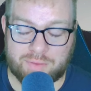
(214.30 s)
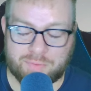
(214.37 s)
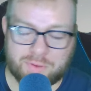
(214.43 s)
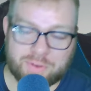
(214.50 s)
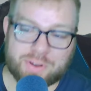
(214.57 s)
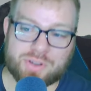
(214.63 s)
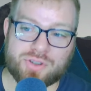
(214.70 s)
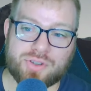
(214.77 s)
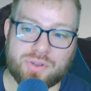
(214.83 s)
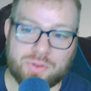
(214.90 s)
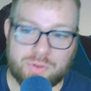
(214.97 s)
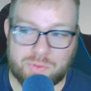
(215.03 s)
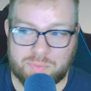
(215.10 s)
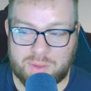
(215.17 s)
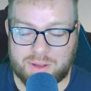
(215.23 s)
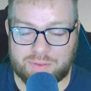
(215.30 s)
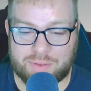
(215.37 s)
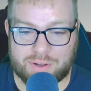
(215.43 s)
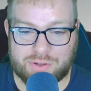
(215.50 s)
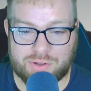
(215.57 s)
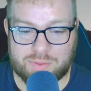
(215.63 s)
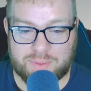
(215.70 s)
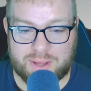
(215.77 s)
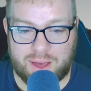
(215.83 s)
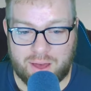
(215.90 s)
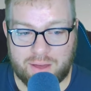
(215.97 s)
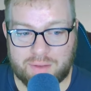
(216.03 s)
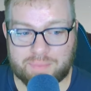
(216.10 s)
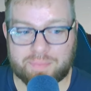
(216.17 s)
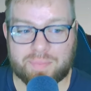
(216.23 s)
soon may eventually
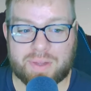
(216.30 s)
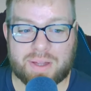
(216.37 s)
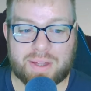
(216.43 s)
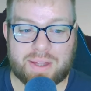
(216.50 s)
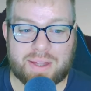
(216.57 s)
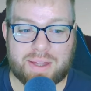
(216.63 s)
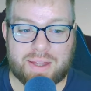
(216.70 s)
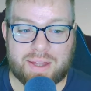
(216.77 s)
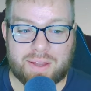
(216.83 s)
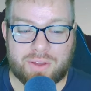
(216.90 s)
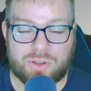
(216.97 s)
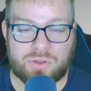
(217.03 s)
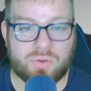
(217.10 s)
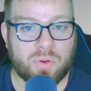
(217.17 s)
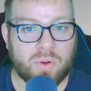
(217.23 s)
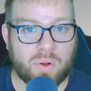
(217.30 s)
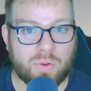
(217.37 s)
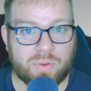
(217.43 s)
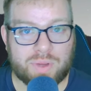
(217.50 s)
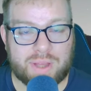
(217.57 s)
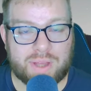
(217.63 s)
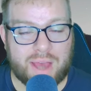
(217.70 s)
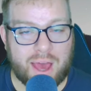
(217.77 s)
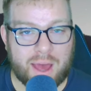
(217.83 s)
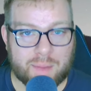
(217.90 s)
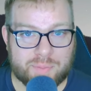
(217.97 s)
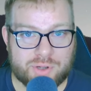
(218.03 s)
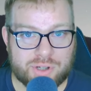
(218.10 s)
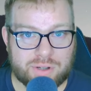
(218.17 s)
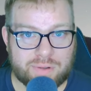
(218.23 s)
become your only
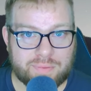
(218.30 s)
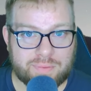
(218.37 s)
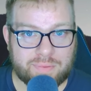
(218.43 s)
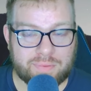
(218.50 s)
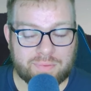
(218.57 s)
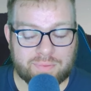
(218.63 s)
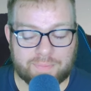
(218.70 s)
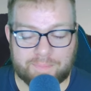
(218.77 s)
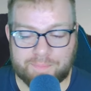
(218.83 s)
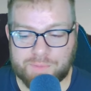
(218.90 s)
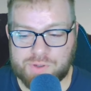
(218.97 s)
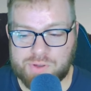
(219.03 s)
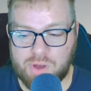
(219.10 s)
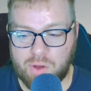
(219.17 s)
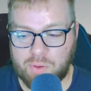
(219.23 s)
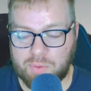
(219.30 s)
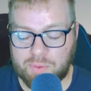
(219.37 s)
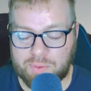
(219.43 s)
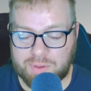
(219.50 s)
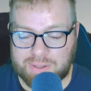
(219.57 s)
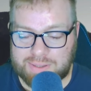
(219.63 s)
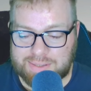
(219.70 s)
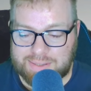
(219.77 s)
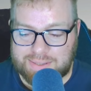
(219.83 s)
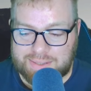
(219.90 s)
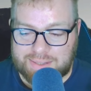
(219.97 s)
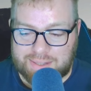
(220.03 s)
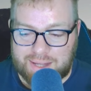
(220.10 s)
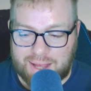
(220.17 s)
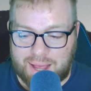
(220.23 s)
option. So
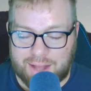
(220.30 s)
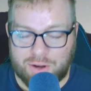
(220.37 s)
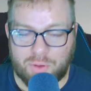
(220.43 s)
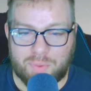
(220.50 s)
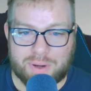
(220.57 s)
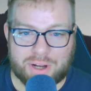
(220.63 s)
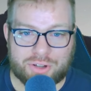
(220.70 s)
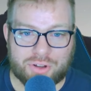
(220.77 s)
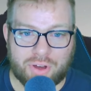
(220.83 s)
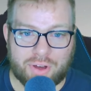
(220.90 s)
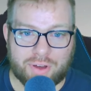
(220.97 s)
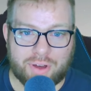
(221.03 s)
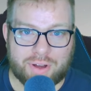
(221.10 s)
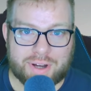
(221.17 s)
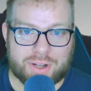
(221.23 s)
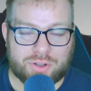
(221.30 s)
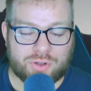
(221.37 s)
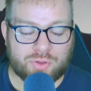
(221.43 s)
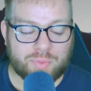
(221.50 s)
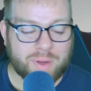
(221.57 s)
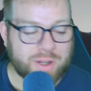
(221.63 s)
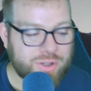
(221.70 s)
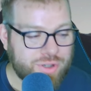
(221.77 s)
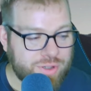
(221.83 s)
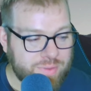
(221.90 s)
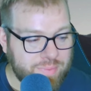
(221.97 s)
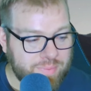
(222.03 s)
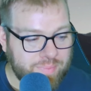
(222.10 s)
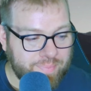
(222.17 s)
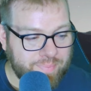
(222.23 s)
I don't want to dog on it too much.
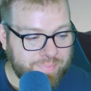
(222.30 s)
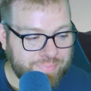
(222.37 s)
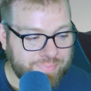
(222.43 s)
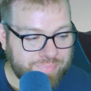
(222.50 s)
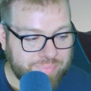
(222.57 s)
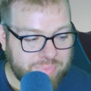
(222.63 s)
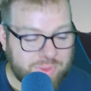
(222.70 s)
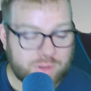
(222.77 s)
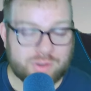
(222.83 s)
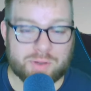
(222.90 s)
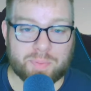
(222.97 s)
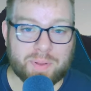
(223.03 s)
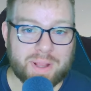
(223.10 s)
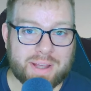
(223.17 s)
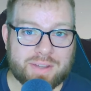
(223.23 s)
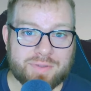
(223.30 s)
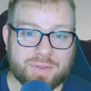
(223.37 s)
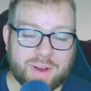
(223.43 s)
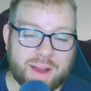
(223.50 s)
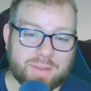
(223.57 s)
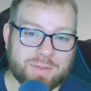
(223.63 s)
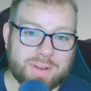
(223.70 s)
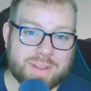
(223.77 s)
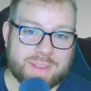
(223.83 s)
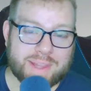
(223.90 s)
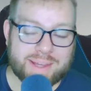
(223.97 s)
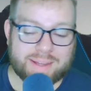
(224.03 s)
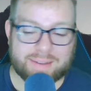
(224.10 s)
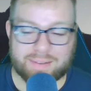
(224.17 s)
There's a place for everything.